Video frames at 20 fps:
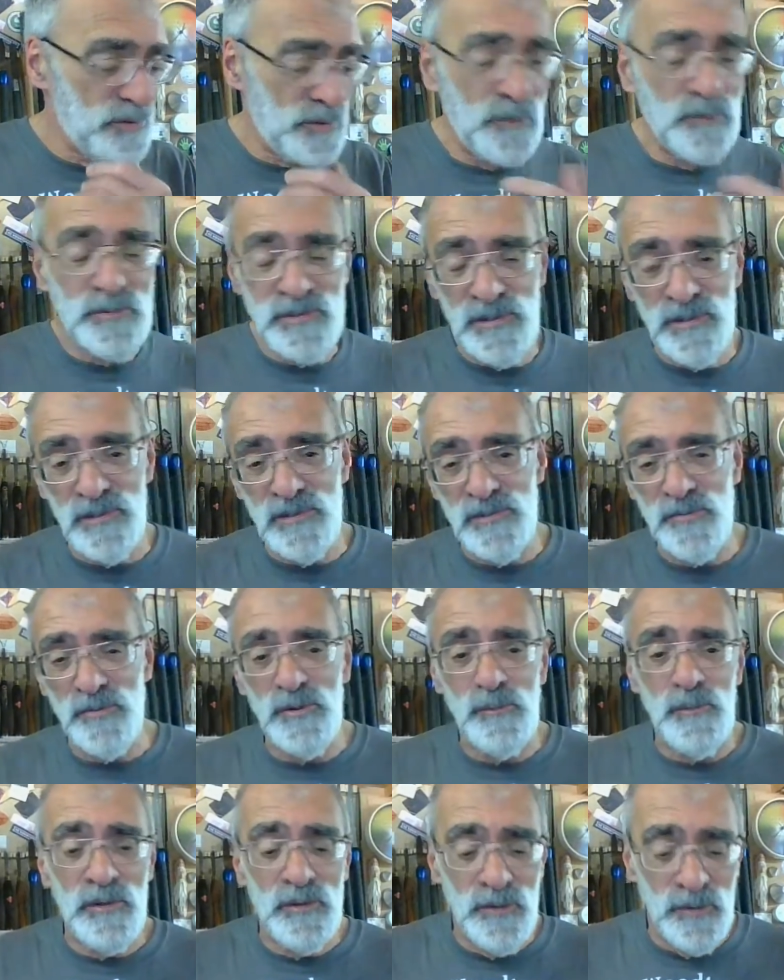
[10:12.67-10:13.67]
obviously
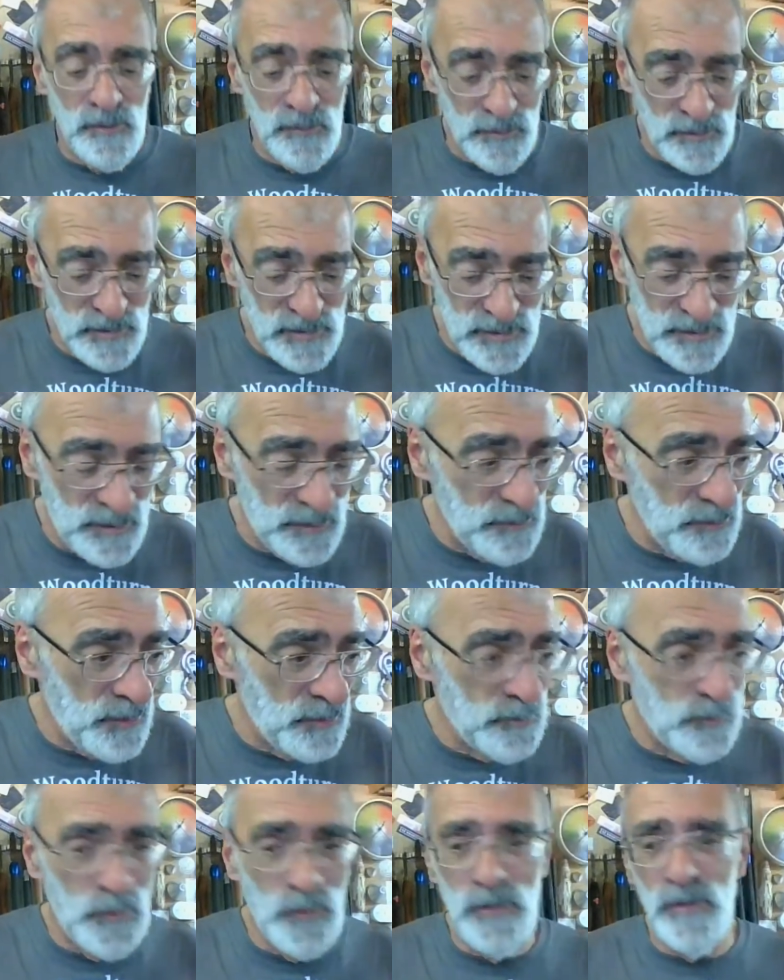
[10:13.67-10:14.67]
extremely nervous. I'm,
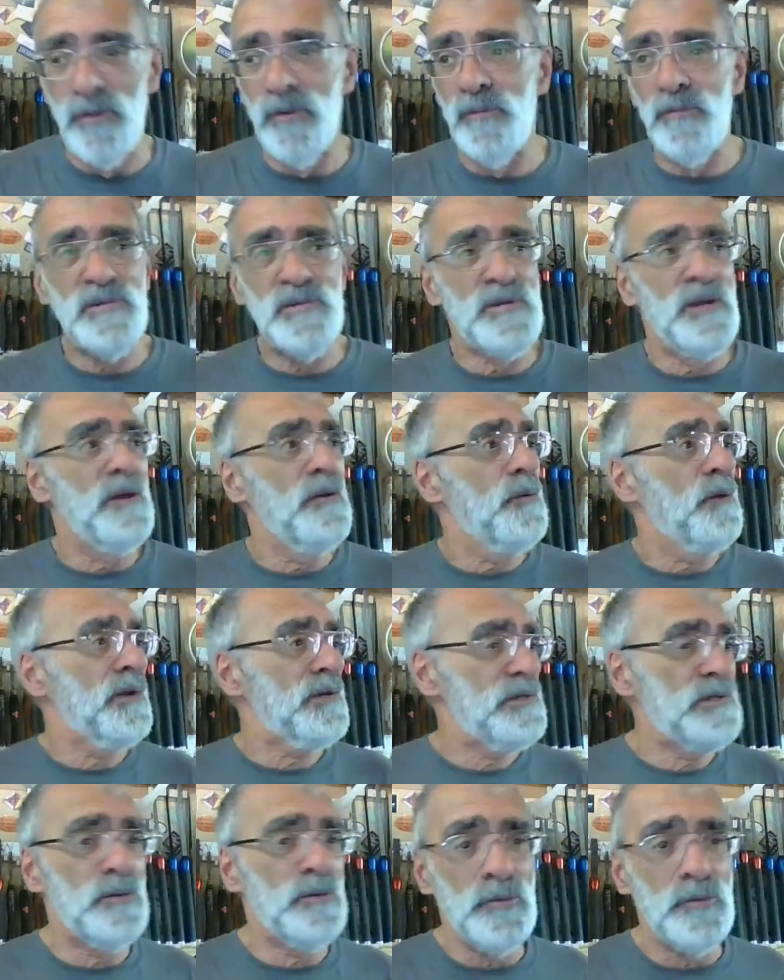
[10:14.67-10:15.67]
I'm quite nervous now,
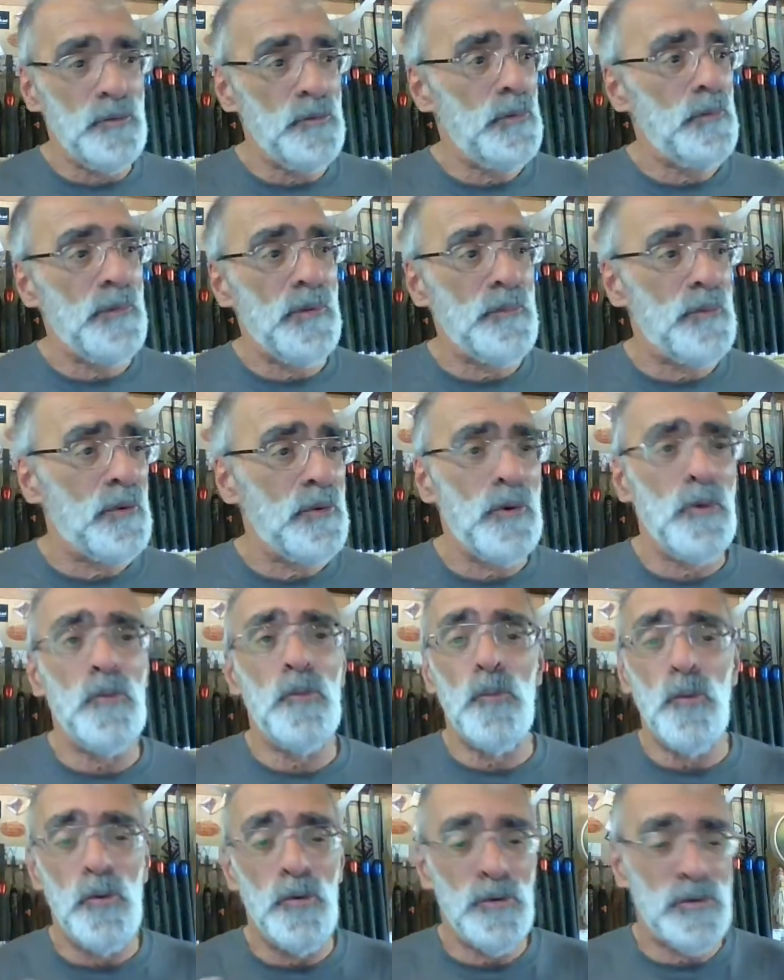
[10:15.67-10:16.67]
actually, although in my, my,
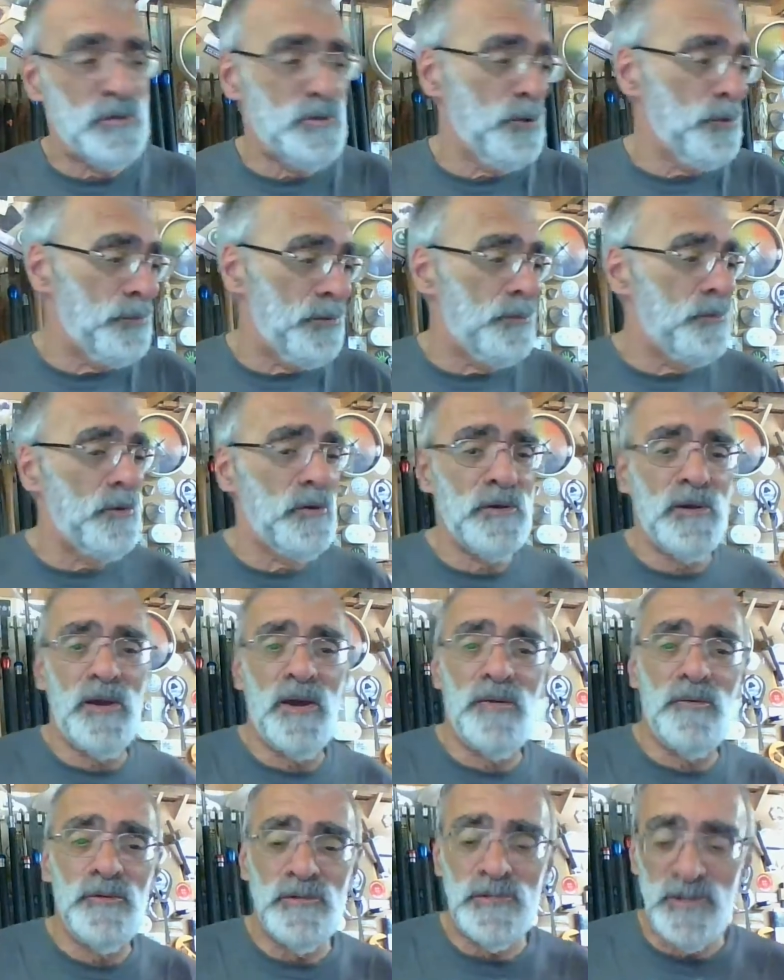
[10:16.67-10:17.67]
own workshop, in my
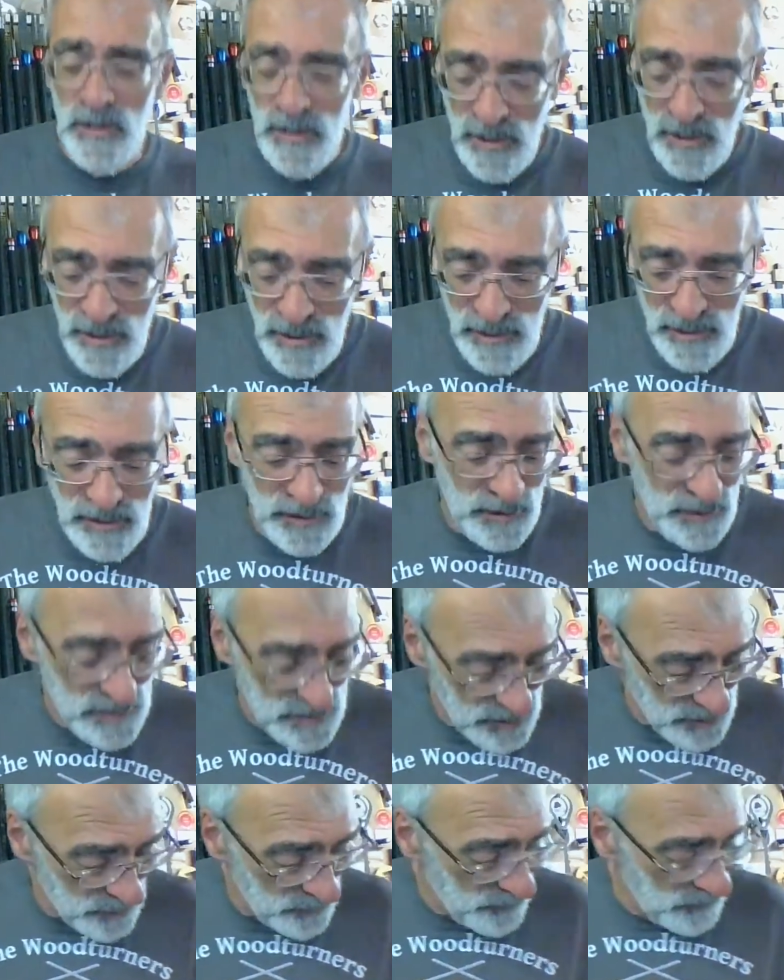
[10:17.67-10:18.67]
garage, it is
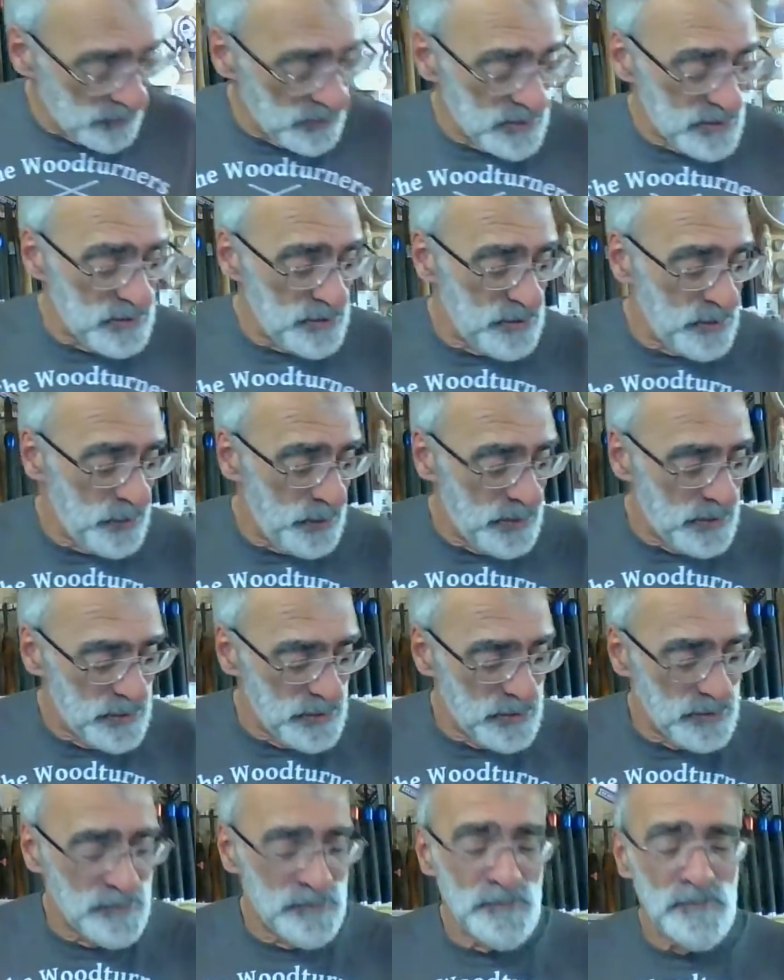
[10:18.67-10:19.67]
a different
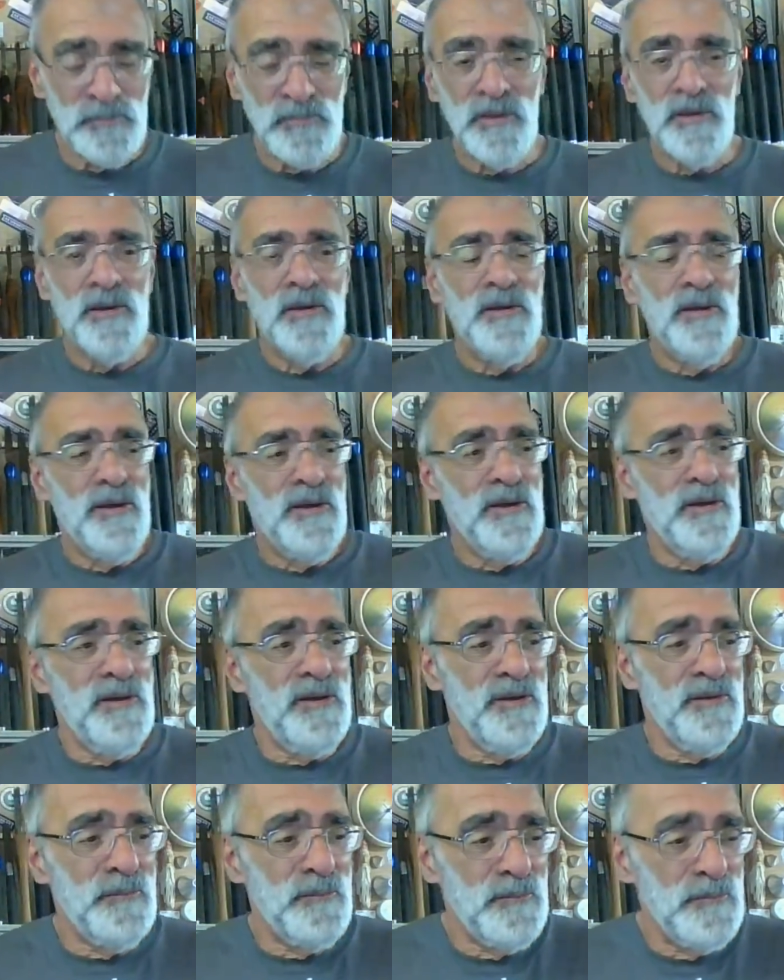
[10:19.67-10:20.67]
situation.
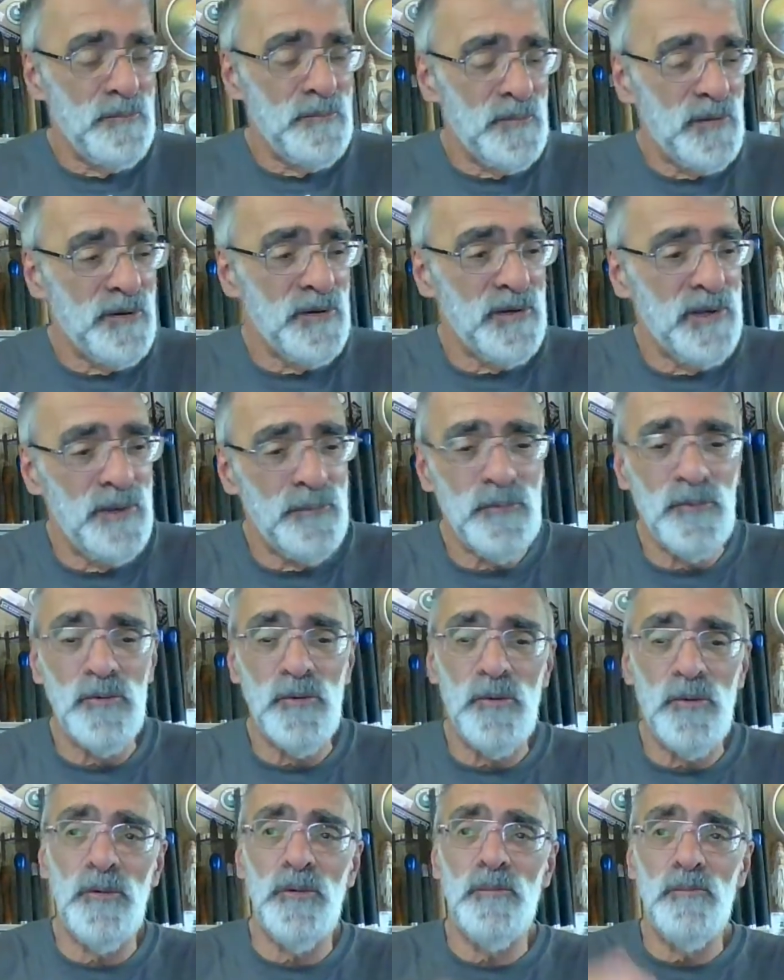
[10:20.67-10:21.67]
Um, and I kept on
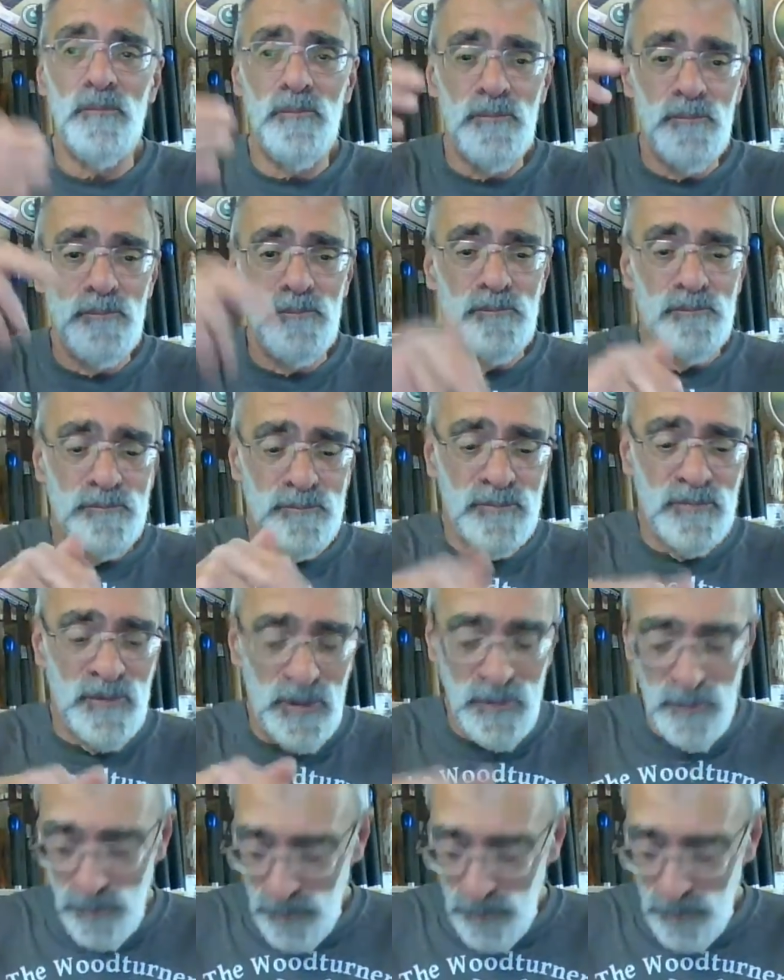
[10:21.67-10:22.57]
going down